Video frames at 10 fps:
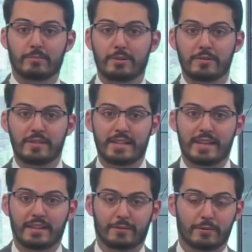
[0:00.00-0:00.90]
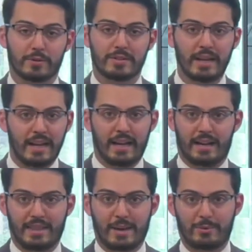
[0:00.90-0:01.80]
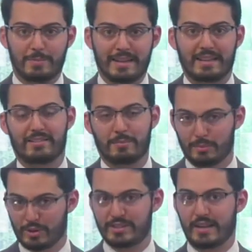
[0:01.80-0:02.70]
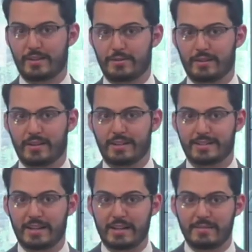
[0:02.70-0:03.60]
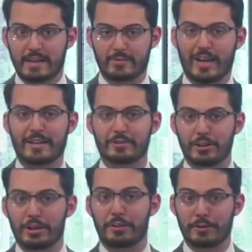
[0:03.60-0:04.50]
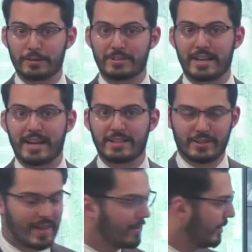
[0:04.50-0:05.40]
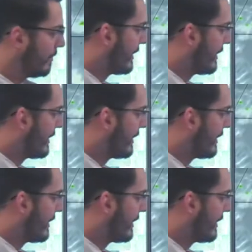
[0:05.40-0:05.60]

moves in, and of course, uh, that will make it a little bit more sun, uh, sunny as we head into Thursday, so that will be